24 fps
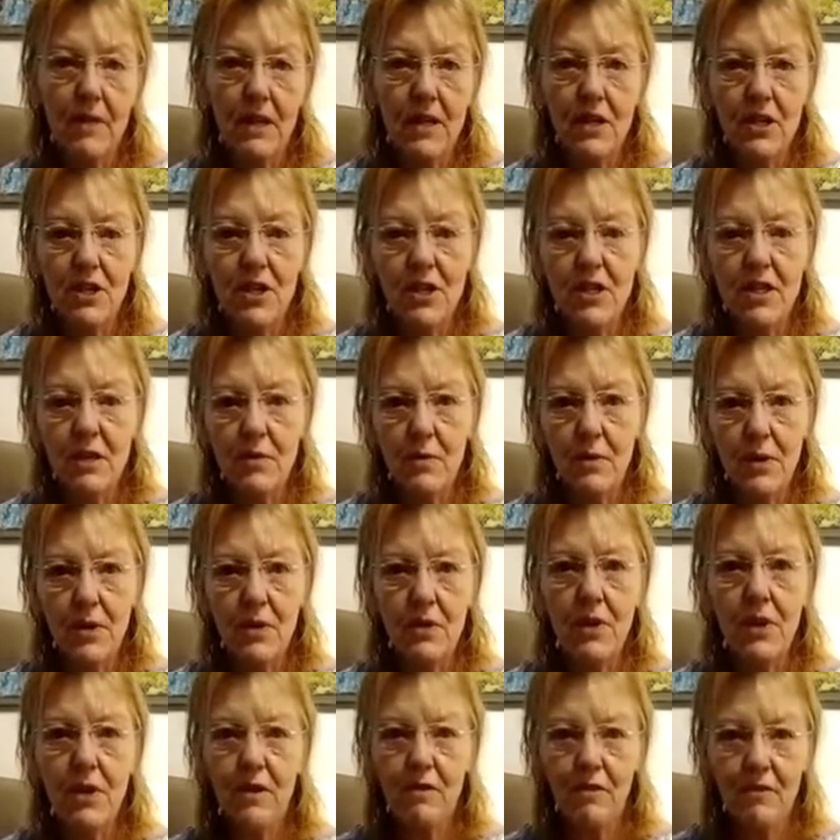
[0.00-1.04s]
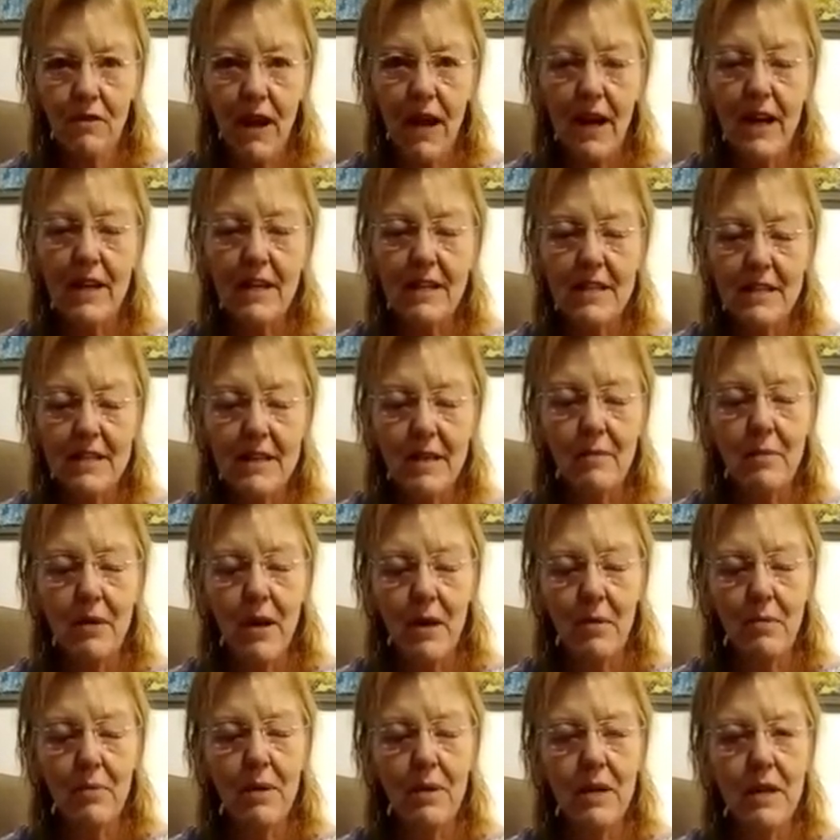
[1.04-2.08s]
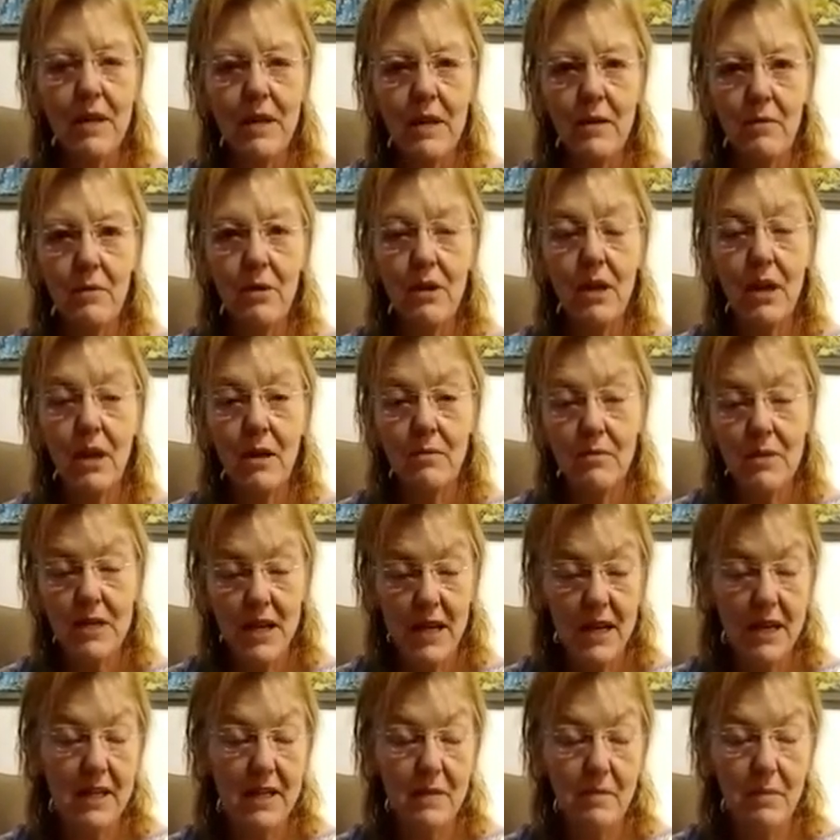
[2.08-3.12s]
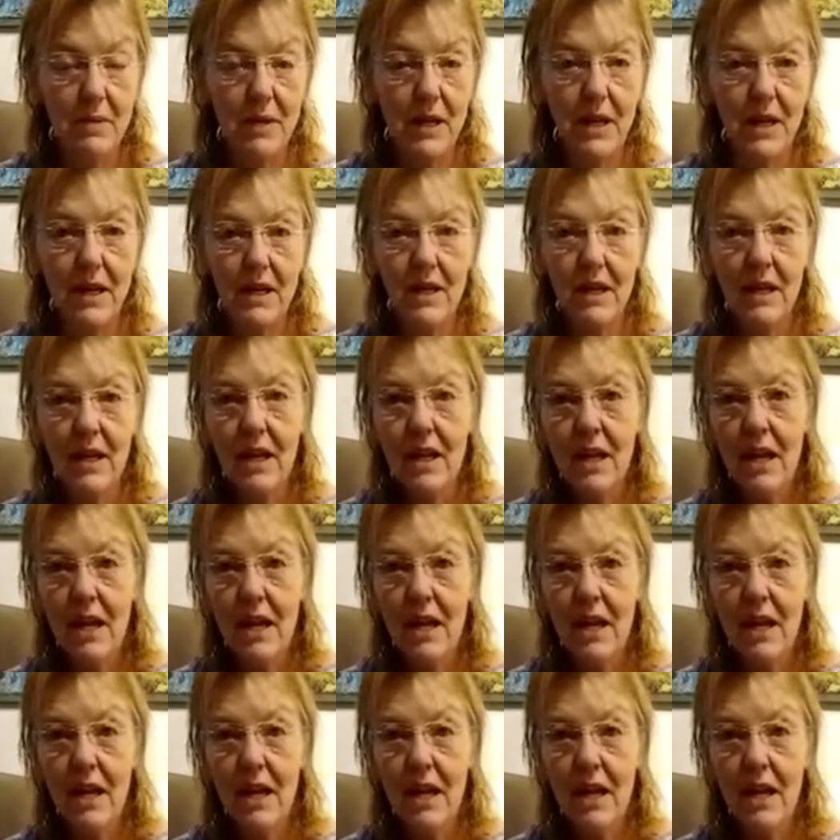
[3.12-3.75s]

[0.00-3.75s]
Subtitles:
And she said, well, you can find some company that will come take the blood.